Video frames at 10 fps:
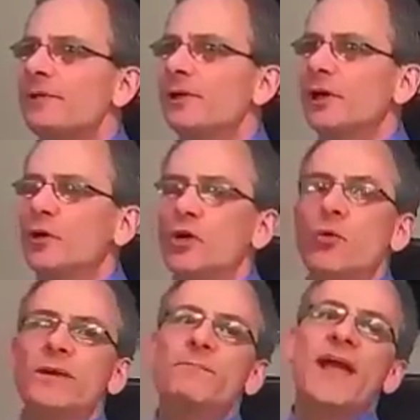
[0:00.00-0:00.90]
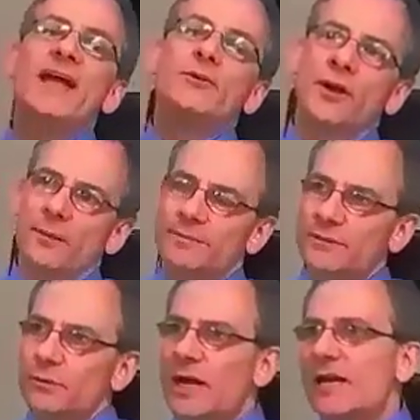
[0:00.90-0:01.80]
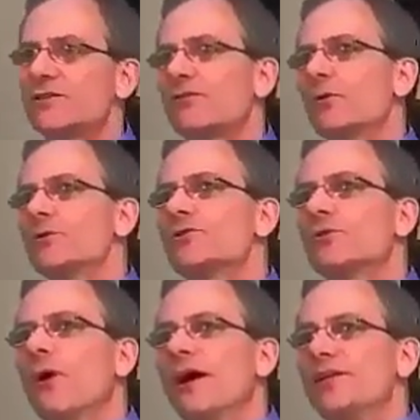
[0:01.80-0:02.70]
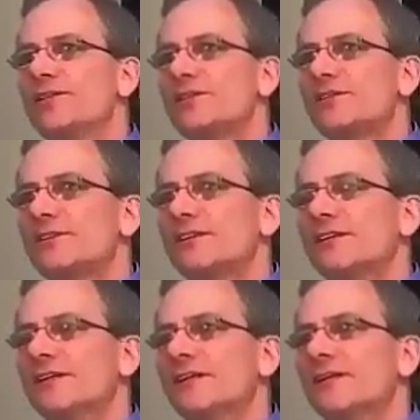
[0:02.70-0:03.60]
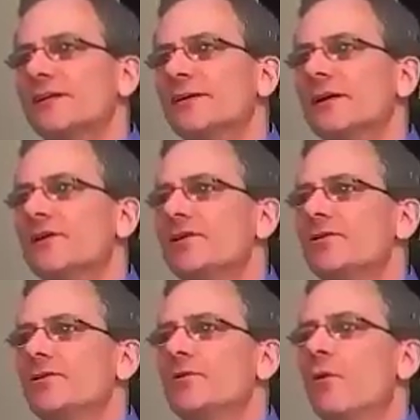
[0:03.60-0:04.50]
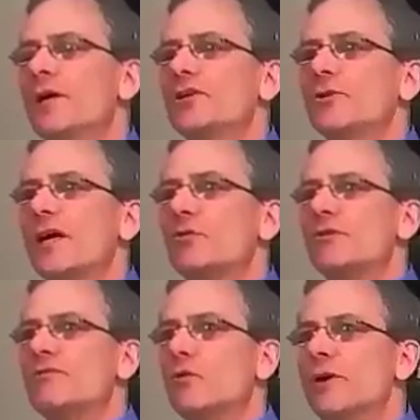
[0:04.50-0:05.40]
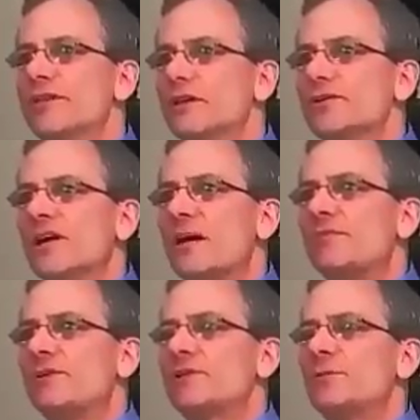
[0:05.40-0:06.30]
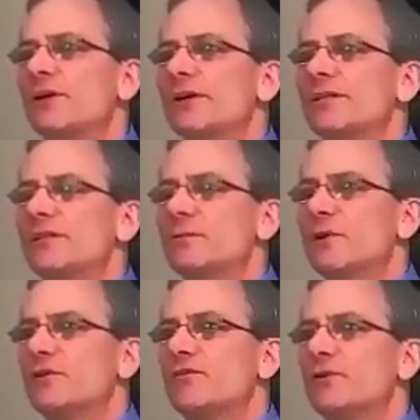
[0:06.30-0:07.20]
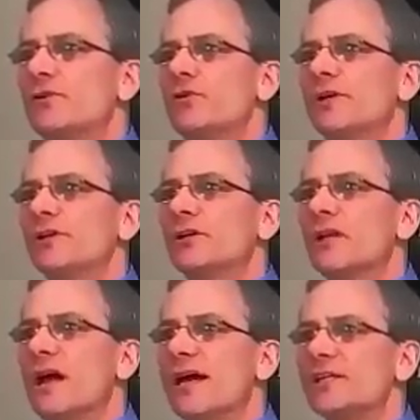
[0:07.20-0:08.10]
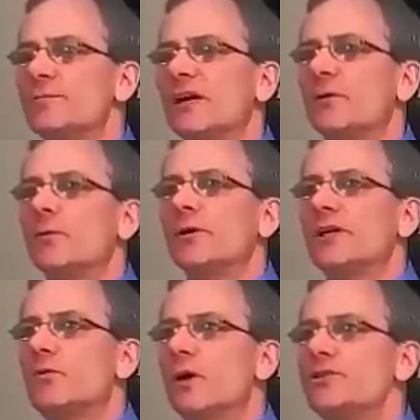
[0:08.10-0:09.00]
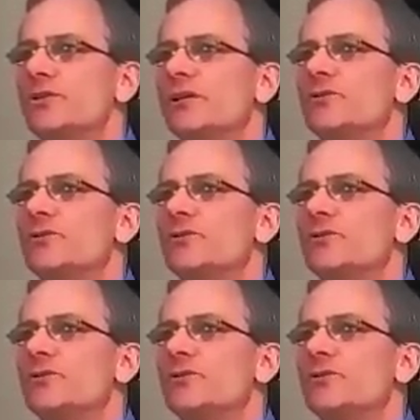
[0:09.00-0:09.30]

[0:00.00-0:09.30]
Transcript: you know, who went bankrupt, who got divorced twice. Now you want to try to avoid those type of experiences both for you and your clients, but I really want you to